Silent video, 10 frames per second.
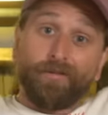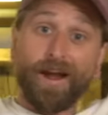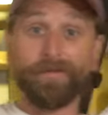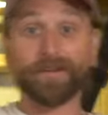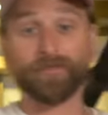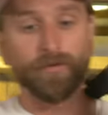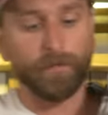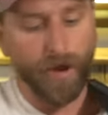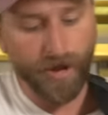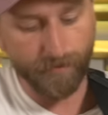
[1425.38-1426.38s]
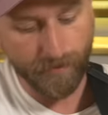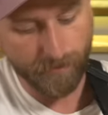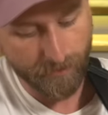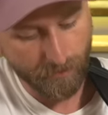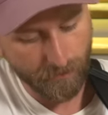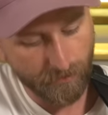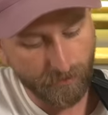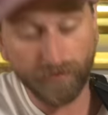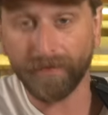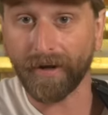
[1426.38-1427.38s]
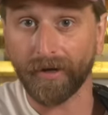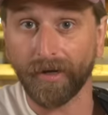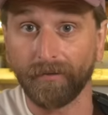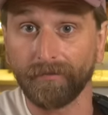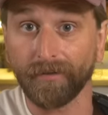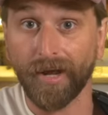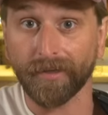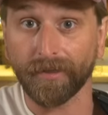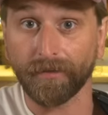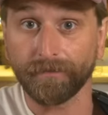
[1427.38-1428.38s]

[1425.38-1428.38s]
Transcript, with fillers: Grab this from the bottom, and there you go, locked in.